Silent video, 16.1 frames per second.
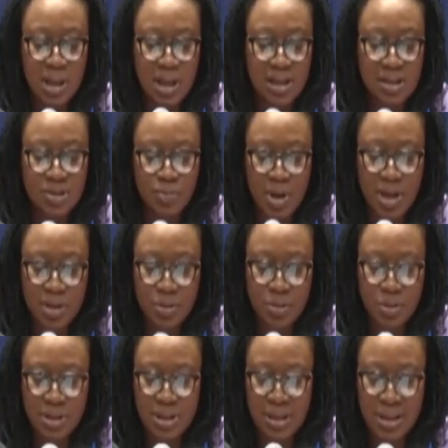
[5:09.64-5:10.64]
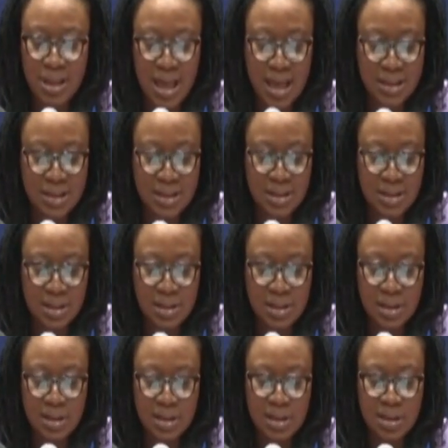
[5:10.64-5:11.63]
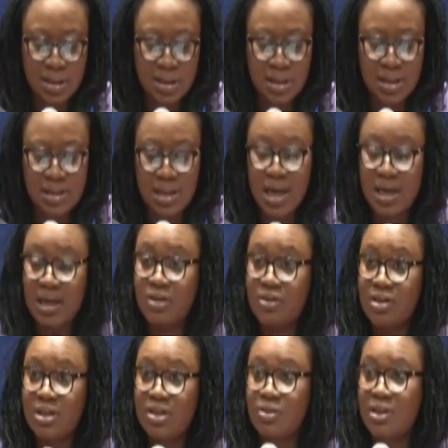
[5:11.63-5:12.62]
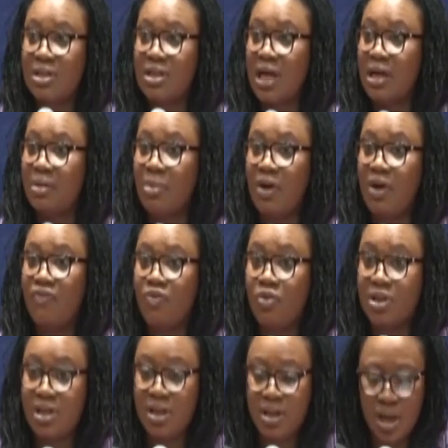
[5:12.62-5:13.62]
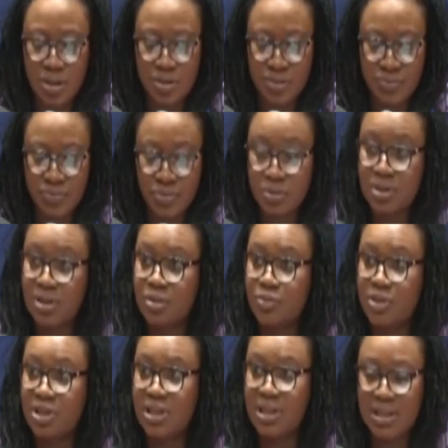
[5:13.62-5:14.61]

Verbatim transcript: It's worth noting that the Tain constituency had about 40,000 votes, which